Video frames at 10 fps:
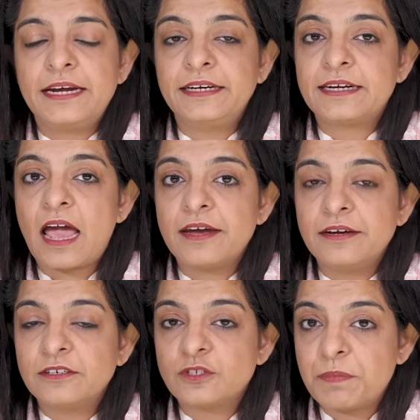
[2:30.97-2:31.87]

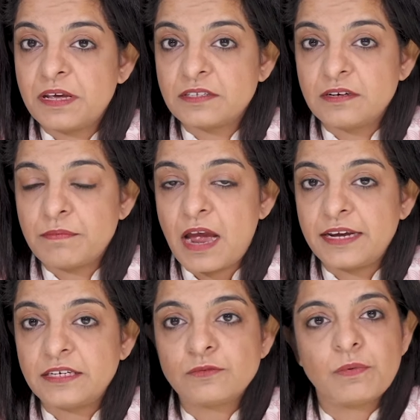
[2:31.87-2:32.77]
entire space in
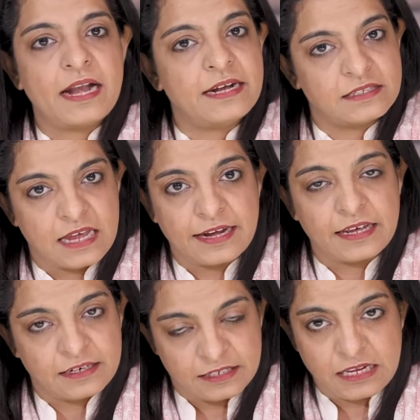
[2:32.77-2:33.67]
mind while
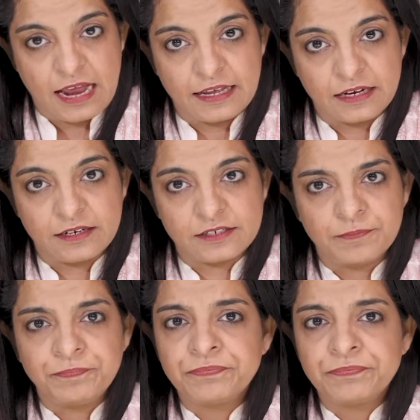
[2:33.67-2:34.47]
designing and styling it.